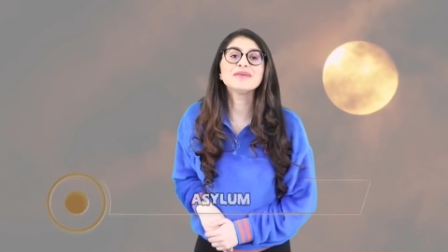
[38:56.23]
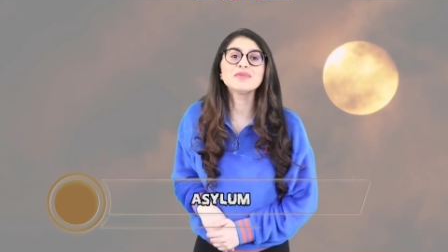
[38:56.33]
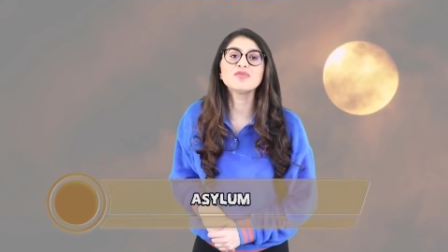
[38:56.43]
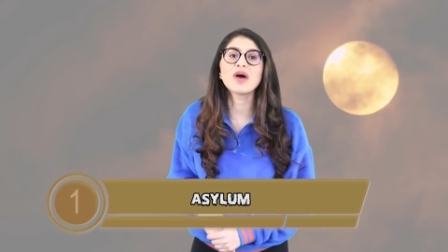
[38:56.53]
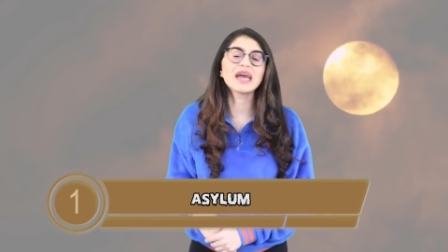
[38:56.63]

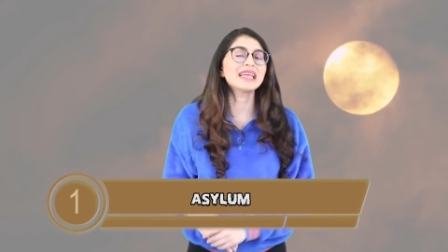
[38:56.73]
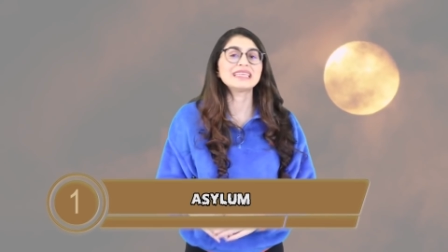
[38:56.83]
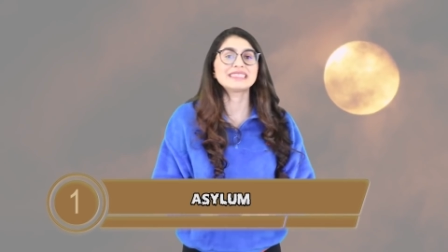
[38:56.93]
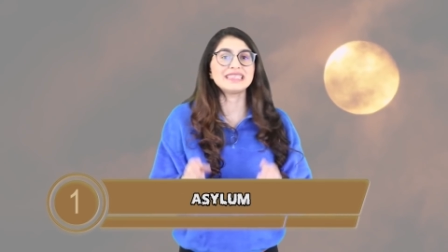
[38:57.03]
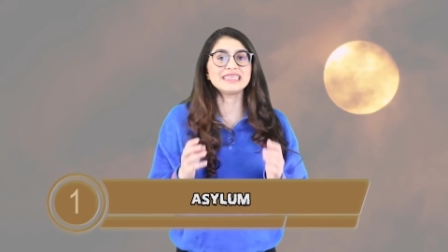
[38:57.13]
number one
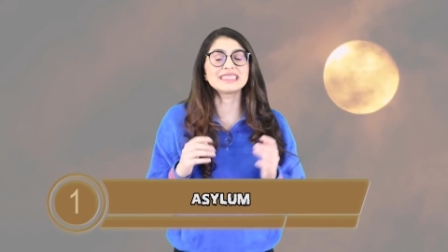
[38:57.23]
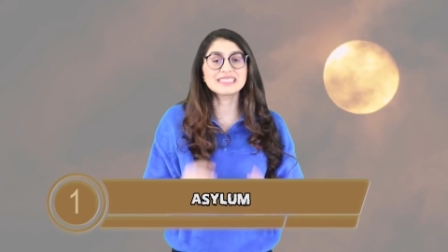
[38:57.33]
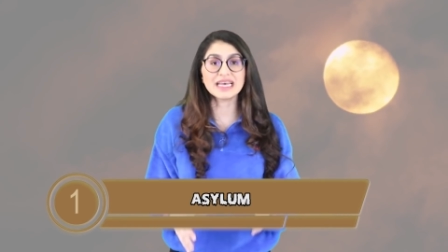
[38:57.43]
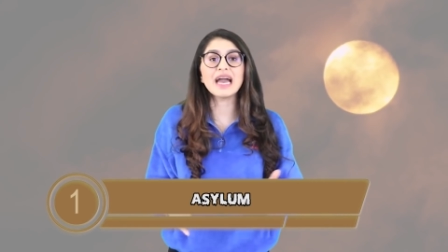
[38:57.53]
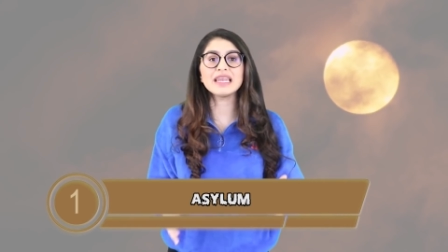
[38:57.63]
is The
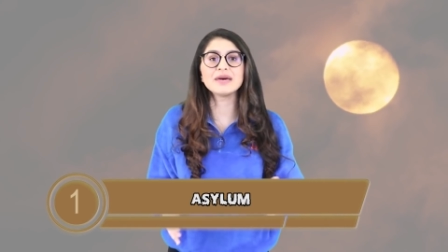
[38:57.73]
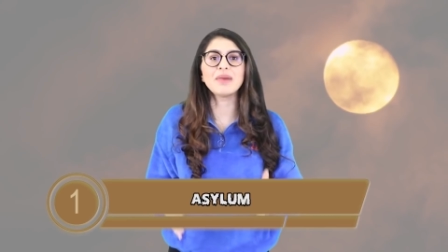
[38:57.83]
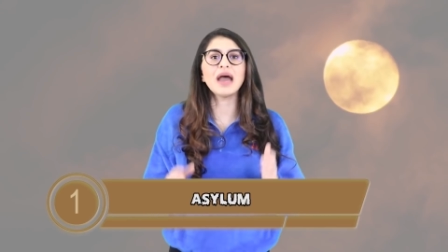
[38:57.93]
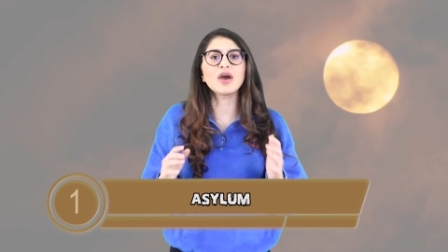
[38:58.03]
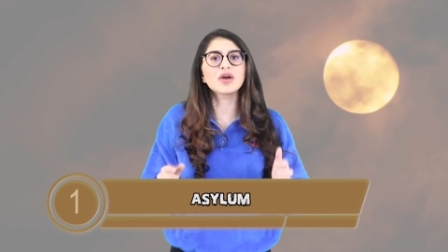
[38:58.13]

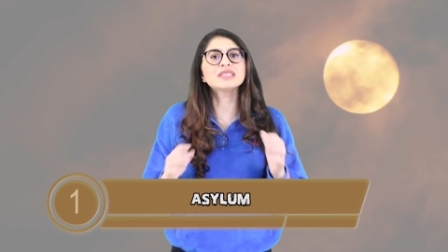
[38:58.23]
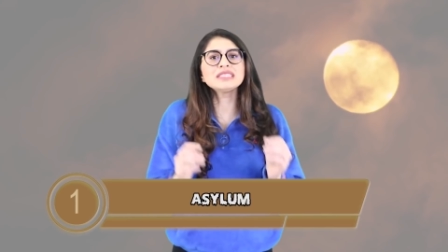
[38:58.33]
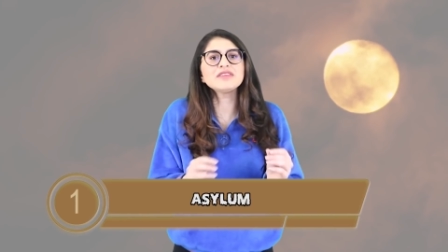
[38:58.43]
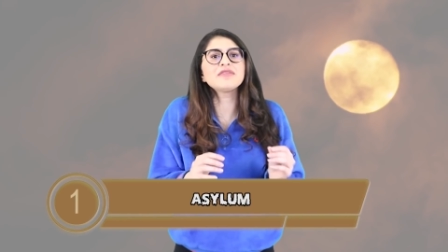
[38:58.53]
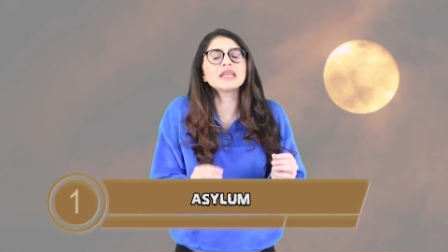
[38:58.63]
Asylum. I
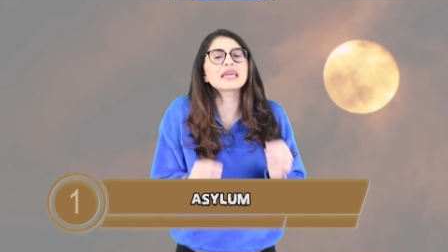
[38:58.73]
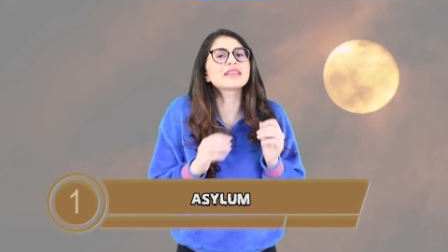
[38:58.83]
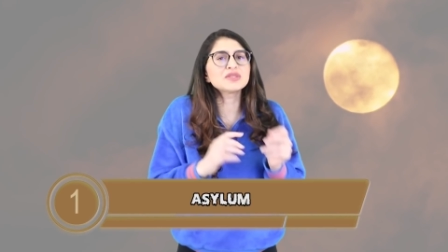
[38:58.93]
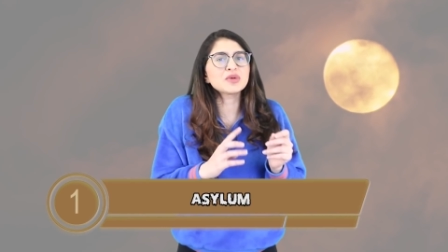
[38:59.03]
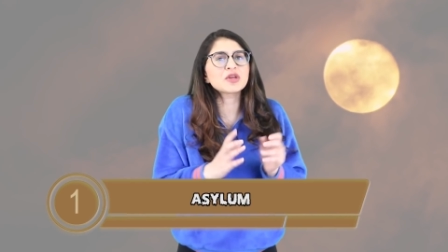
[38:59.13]
honestly feel like
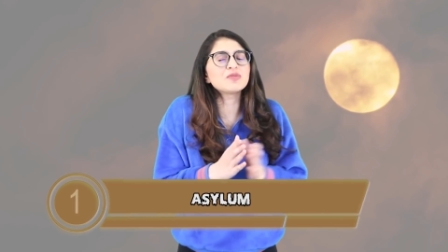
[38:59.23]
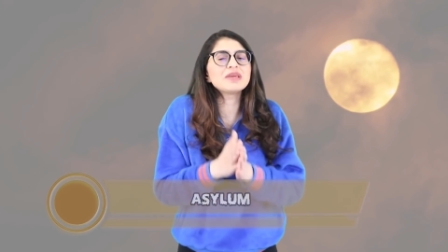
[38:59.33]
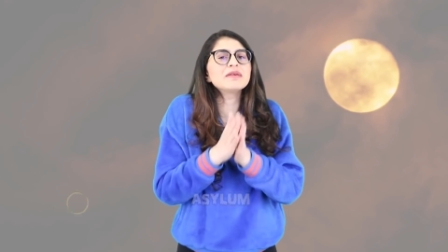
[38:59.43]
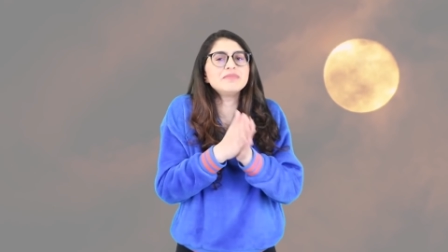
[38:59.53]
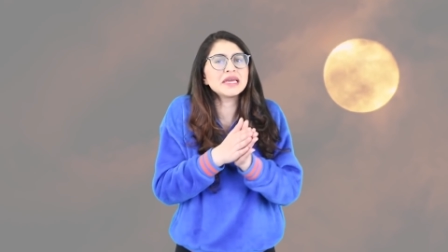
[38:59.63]
this one could
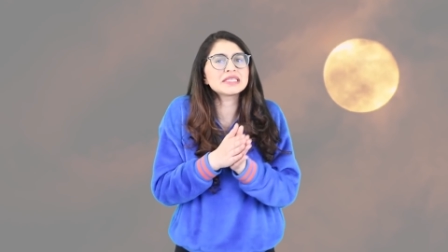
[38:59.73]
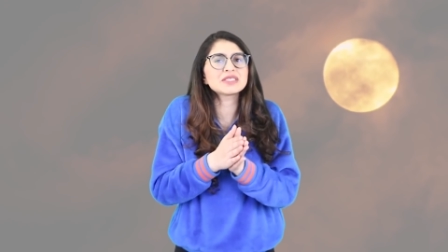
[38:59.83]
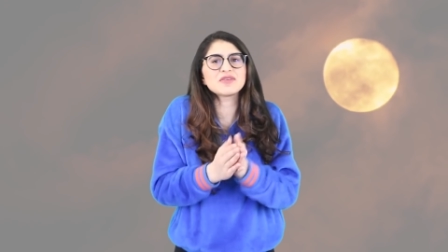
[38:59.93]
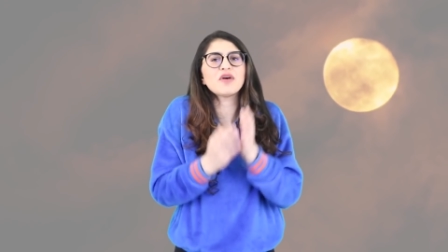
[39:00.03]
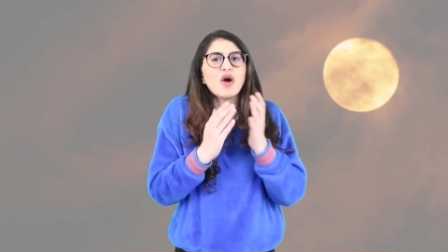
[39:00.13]
be the
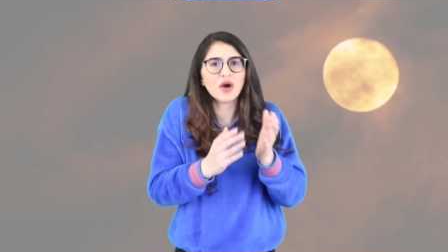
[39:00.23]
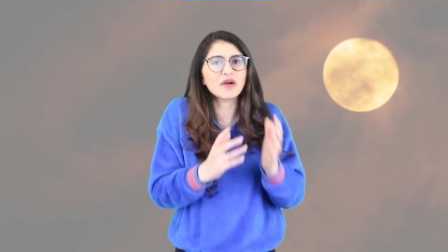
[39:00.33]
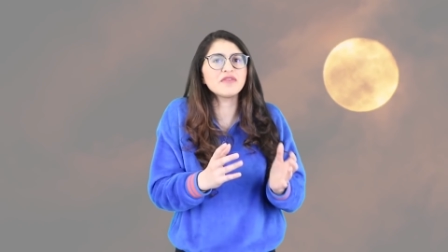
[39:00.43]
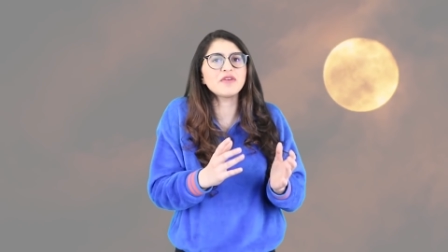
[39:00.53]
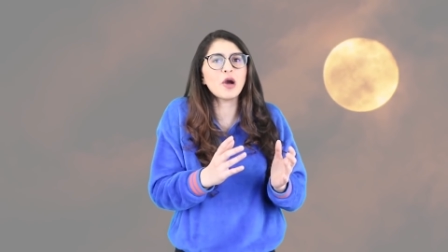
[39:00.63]
basis of a
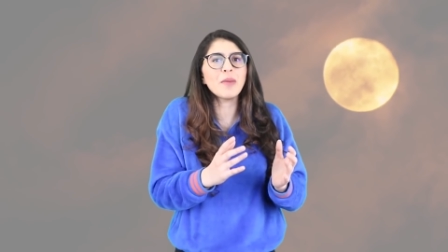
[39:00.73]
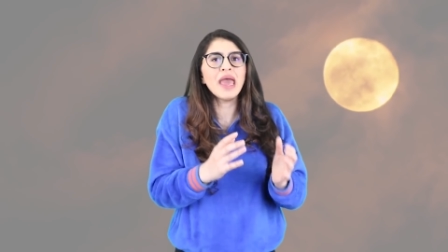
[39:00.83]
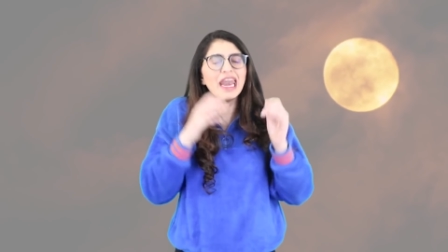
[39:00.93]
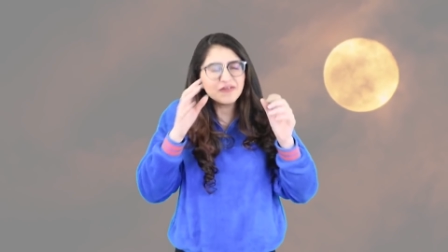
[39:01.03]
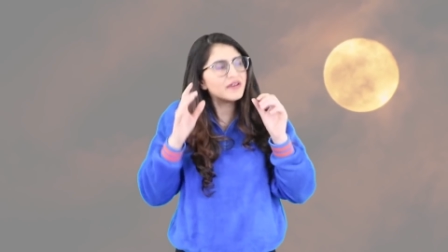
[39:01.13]
horror film,
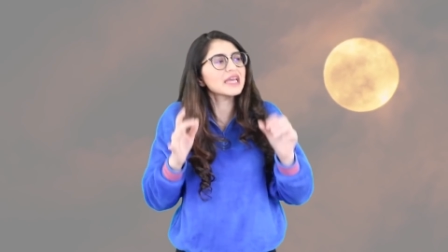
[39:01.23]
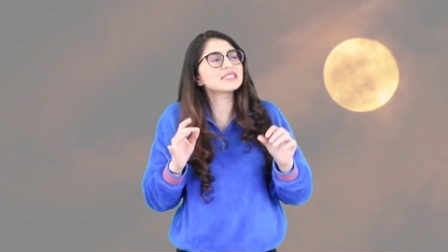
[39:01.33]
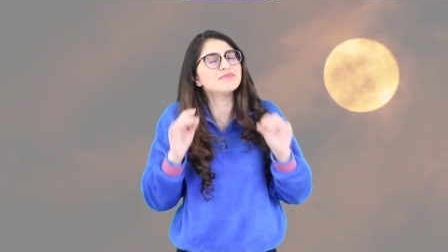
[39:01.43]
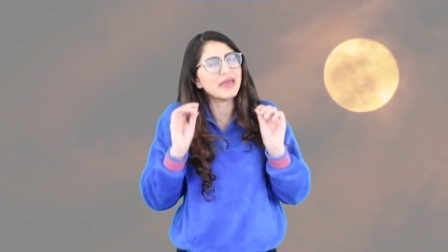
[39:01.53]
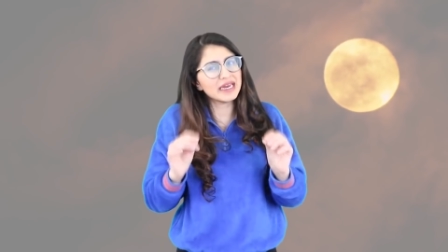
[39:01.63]
and if it
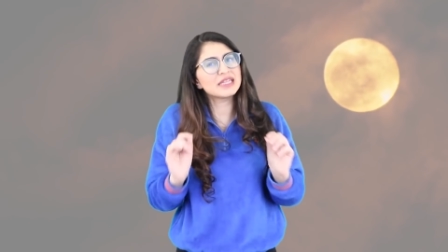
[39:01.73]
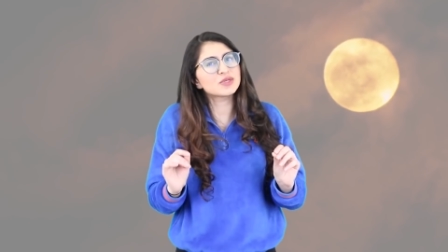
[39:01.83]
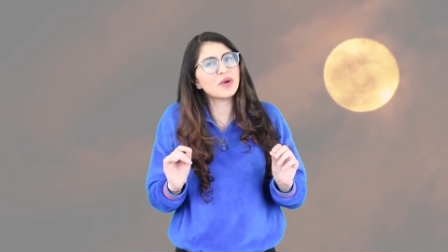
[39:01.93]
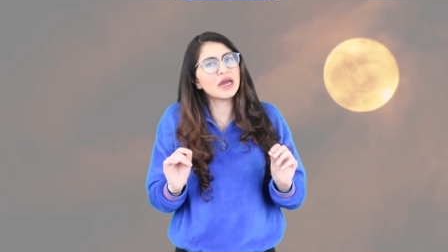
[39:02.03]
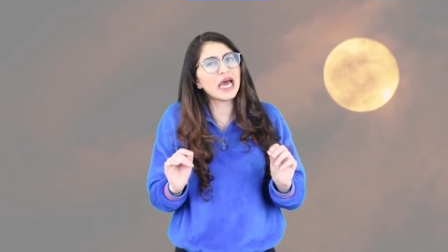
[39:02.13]
gets made
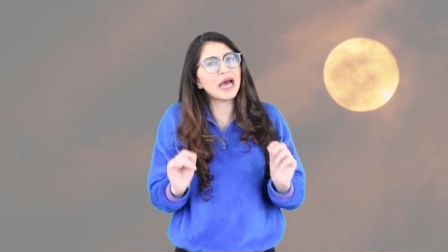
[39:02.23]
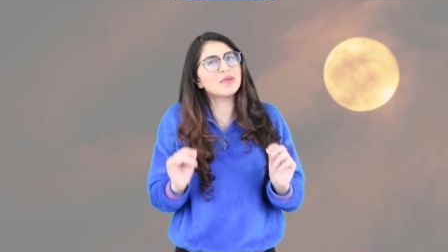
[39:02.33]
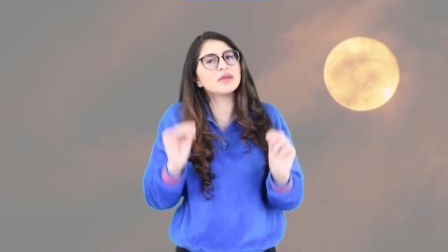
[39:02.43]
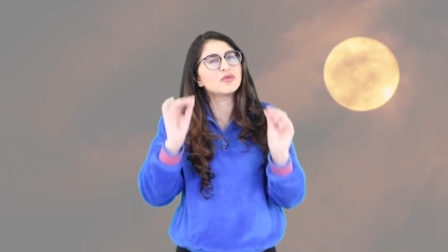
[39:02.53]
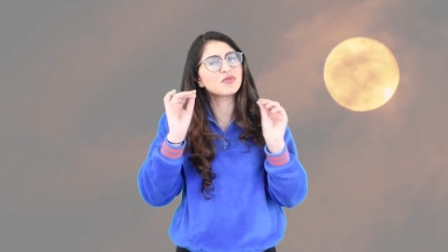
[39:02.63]
into one, I'm gonna be